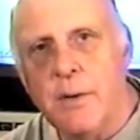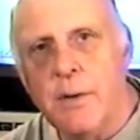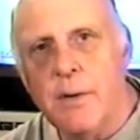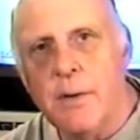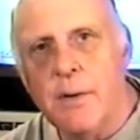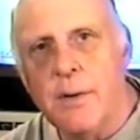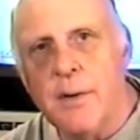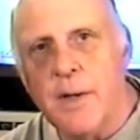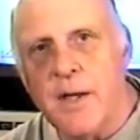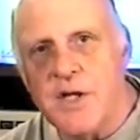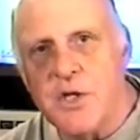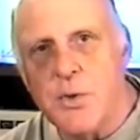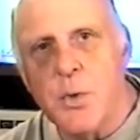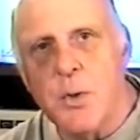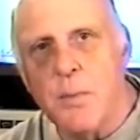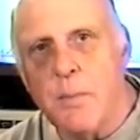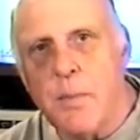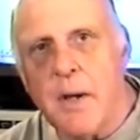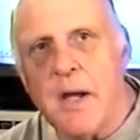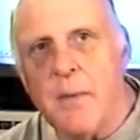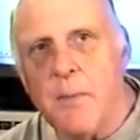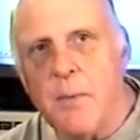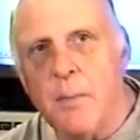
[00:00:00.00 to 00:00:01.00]
That's what
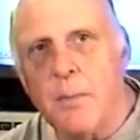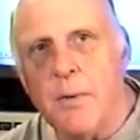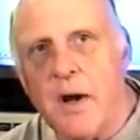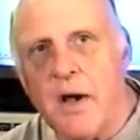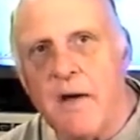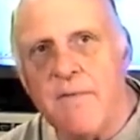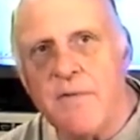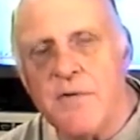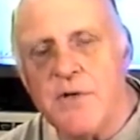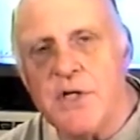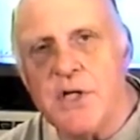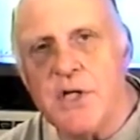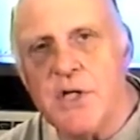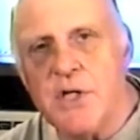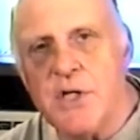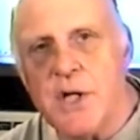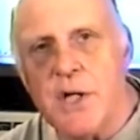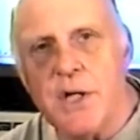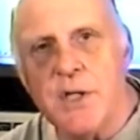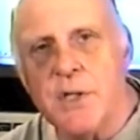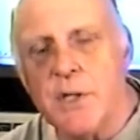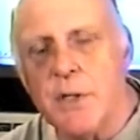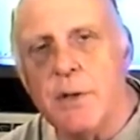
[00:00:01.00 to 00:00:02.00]
Bible prophecy
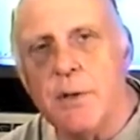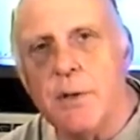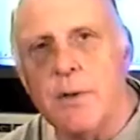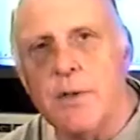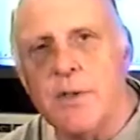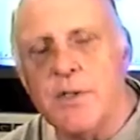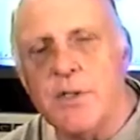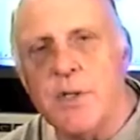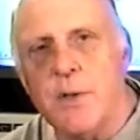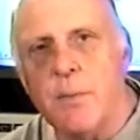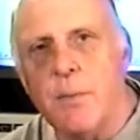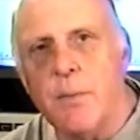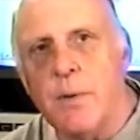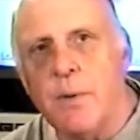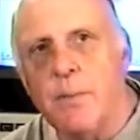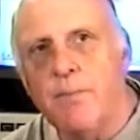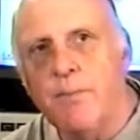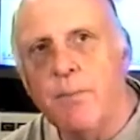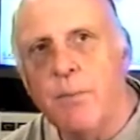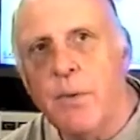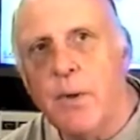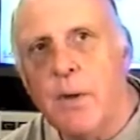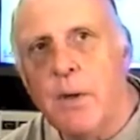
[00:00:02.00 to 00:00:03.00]
says, clear and simple.
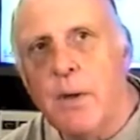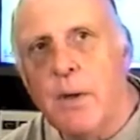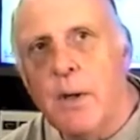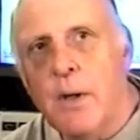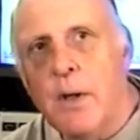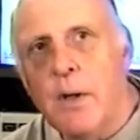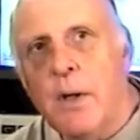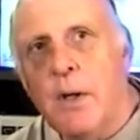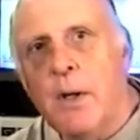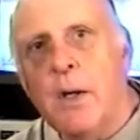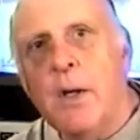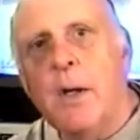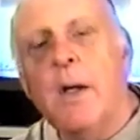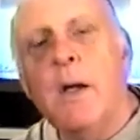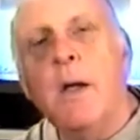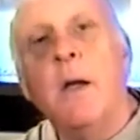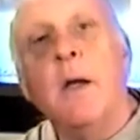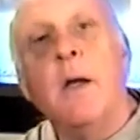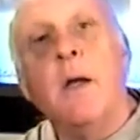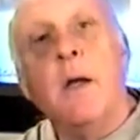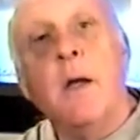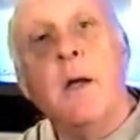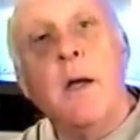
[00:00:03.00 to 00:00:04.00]

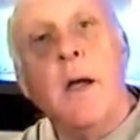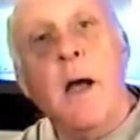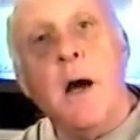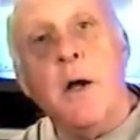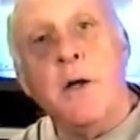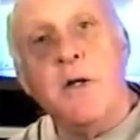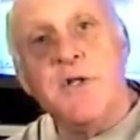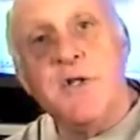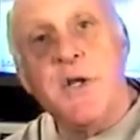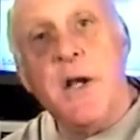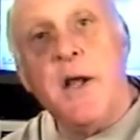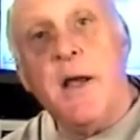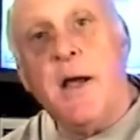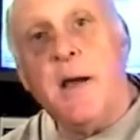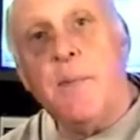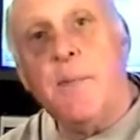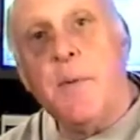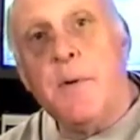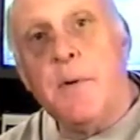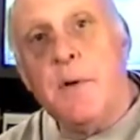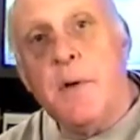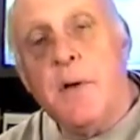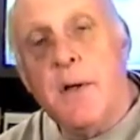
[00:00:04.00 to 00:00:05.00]
How does it
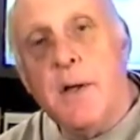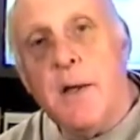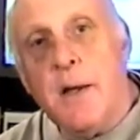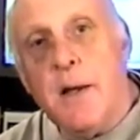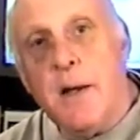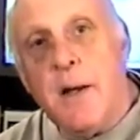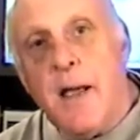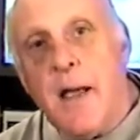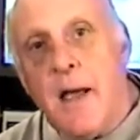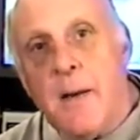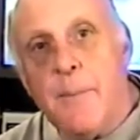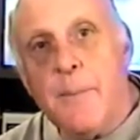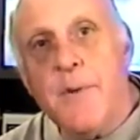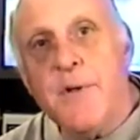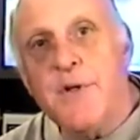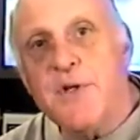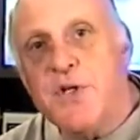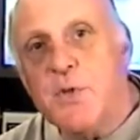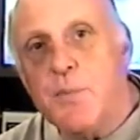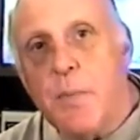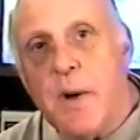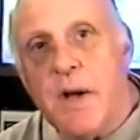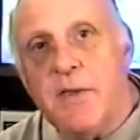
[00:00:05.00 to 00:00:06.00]
happen? It
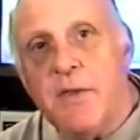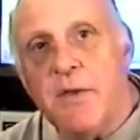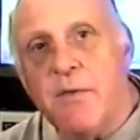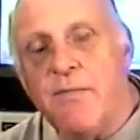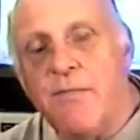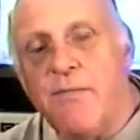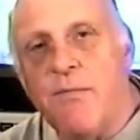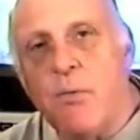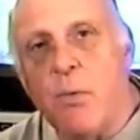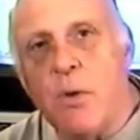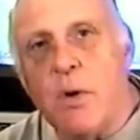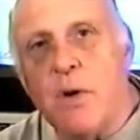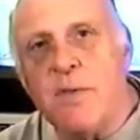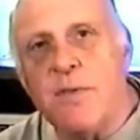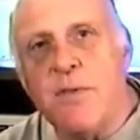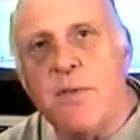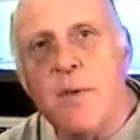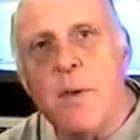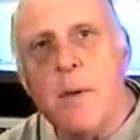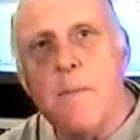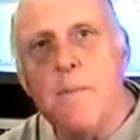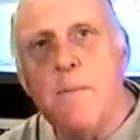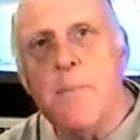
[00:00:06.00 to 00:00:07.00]
happens by the 4th
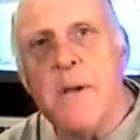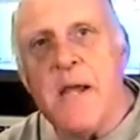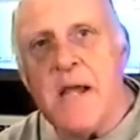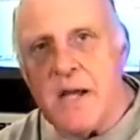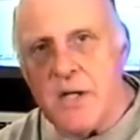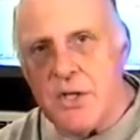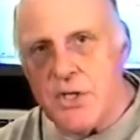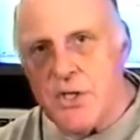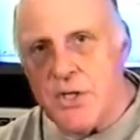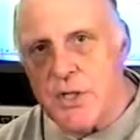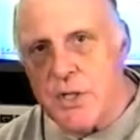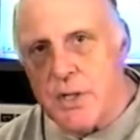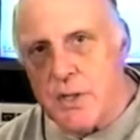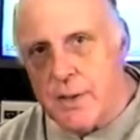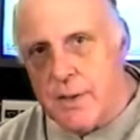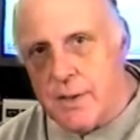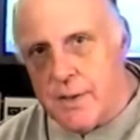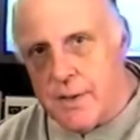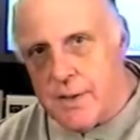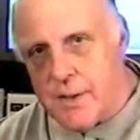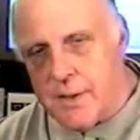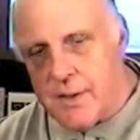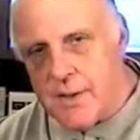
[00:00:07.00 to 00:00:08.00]
beast
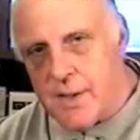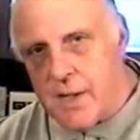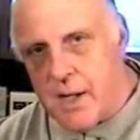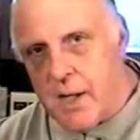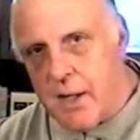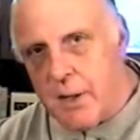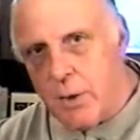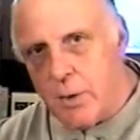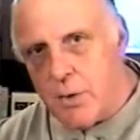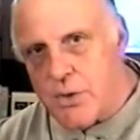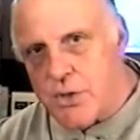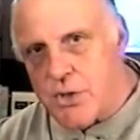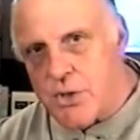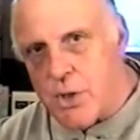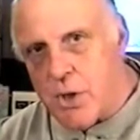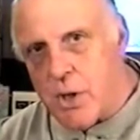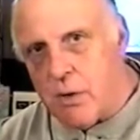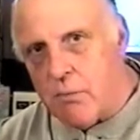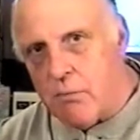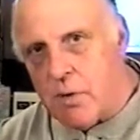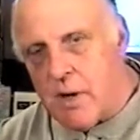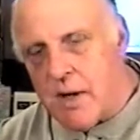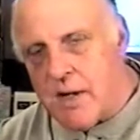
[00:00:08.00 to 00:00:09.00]
that Daniel saw
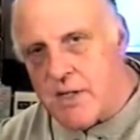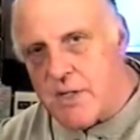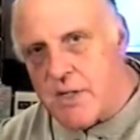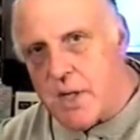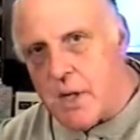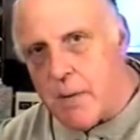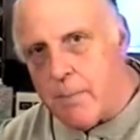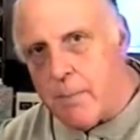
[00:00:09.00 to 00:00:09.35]
rise up.